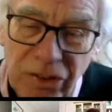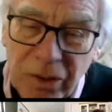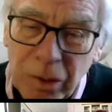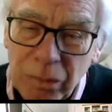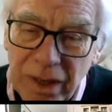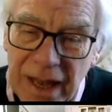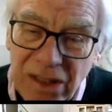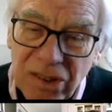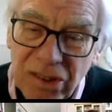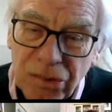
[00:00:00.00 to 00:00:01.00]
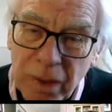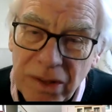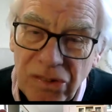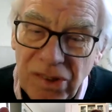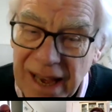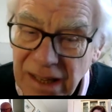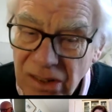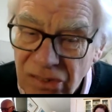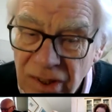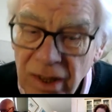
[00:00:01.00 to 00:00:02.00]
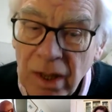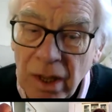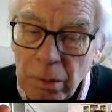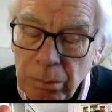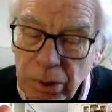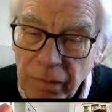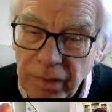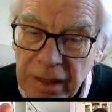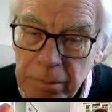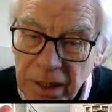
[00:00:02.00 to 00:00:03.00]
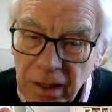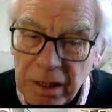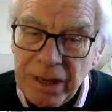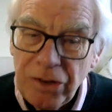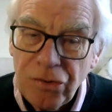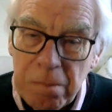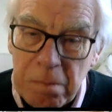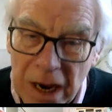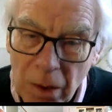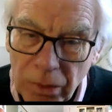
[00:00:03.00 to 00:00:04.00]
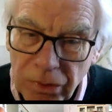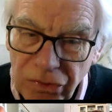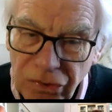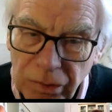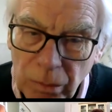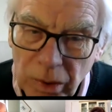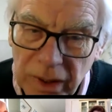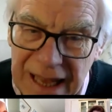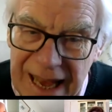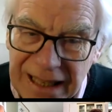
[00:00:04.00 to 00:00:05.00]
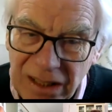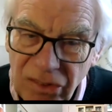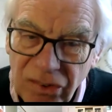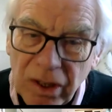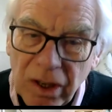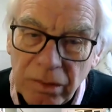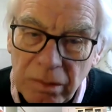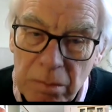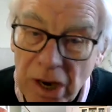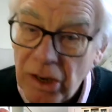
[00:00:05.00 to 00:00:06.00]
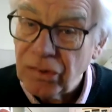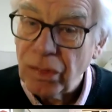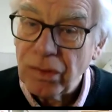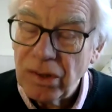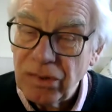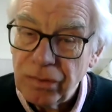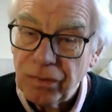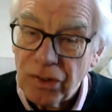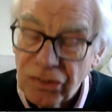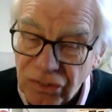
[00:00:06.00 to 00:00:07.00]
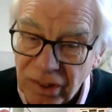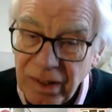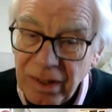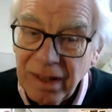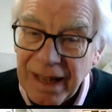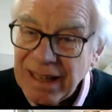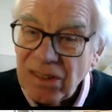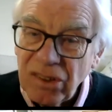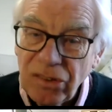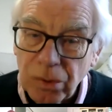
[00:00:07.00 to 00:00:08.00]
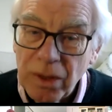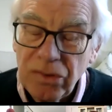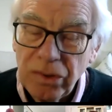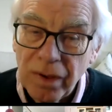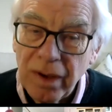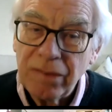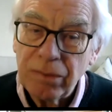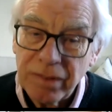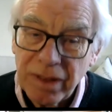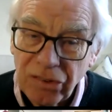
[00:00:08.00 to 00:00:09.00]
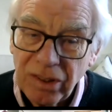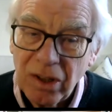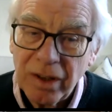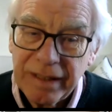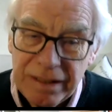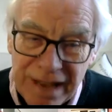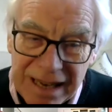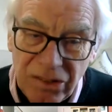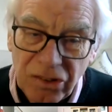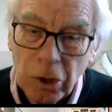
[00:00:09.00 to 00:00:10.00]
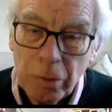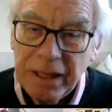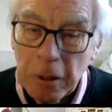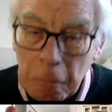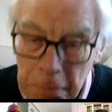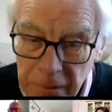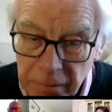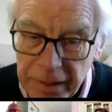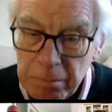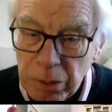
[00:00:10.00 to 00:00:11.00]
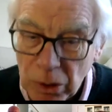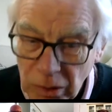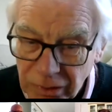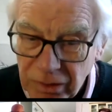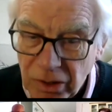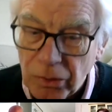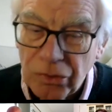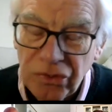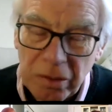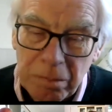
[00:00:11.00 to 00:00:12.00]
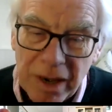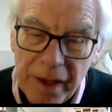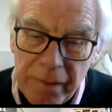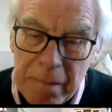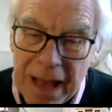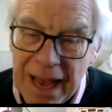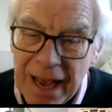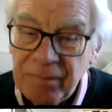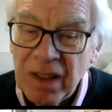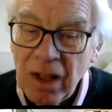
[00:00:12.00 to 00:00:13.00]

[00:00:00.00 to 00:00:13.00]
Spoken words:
opened in 1828, but the parliamentary powers were gained on March the 31st, 1825. We've actually got an event coming up in Bolton, hosted by the mayor,